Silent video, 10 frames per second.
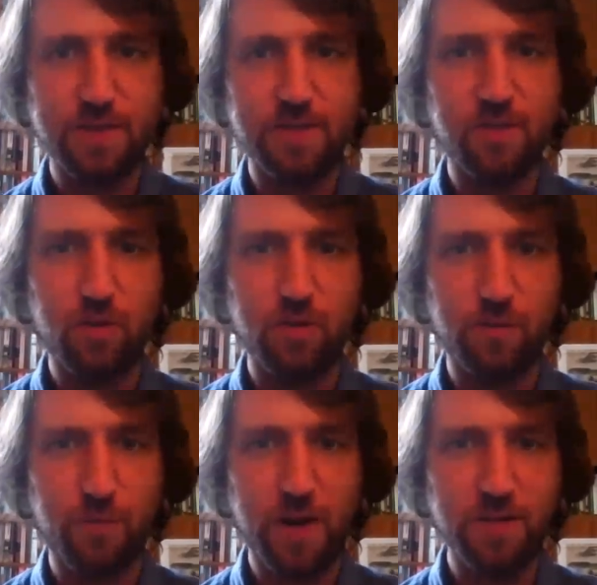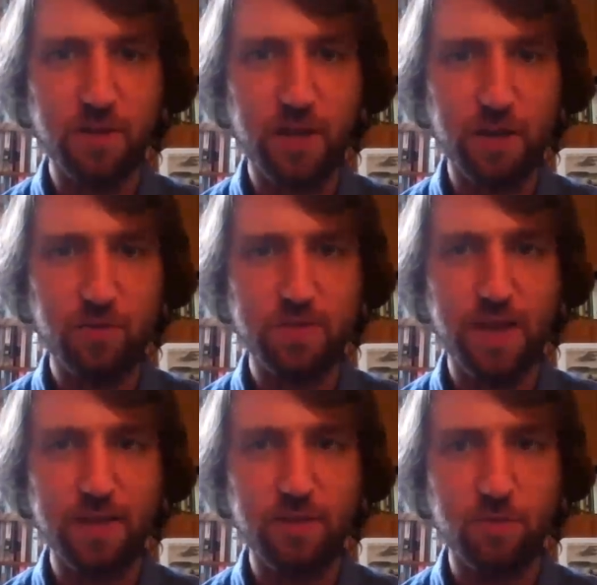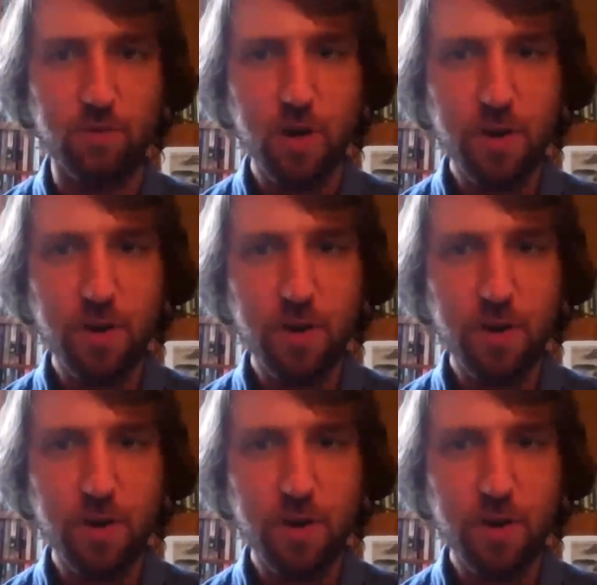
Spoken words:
is a sort of personal crusade to